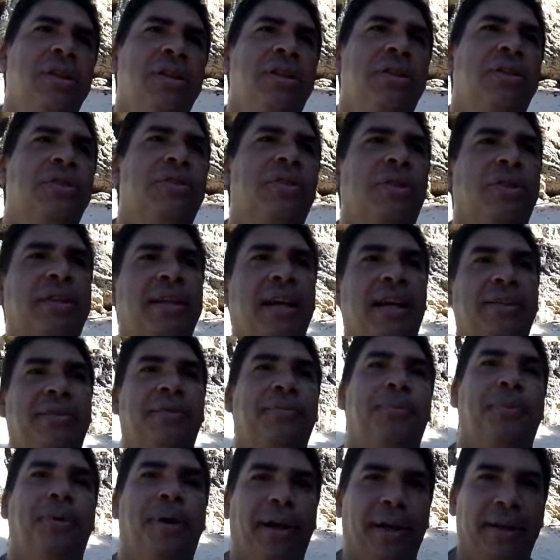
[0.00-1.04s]
So guess
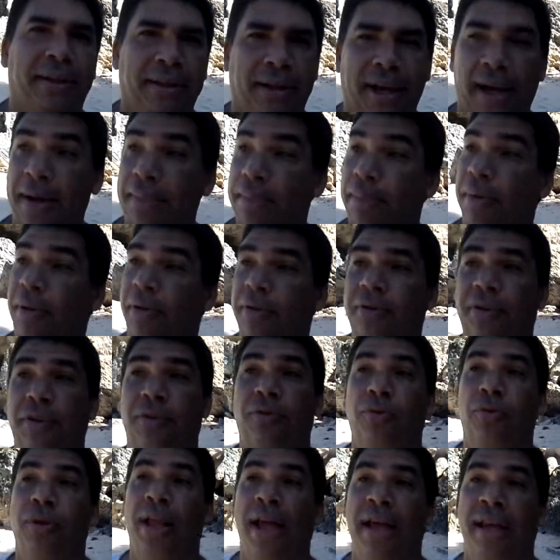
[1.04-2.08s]
what? I built
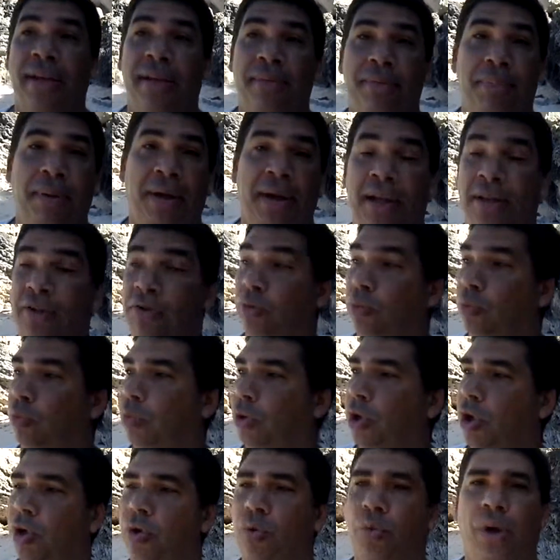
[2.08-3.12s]
this landing page
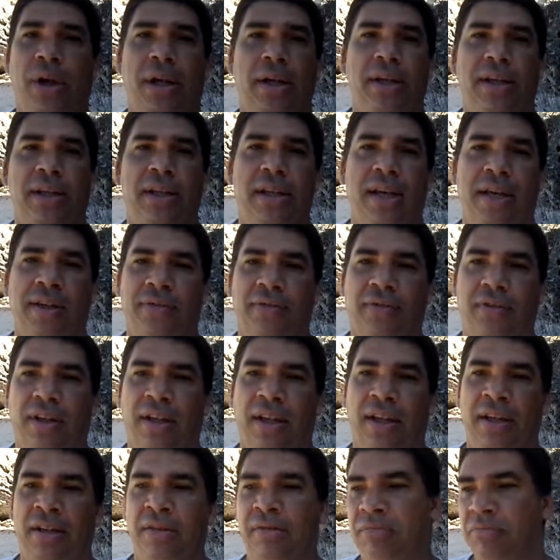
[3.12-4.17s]
real quickly
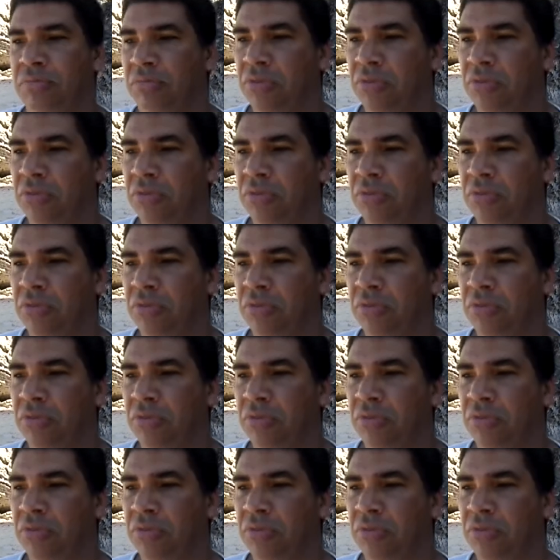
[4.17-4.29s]
yesterday.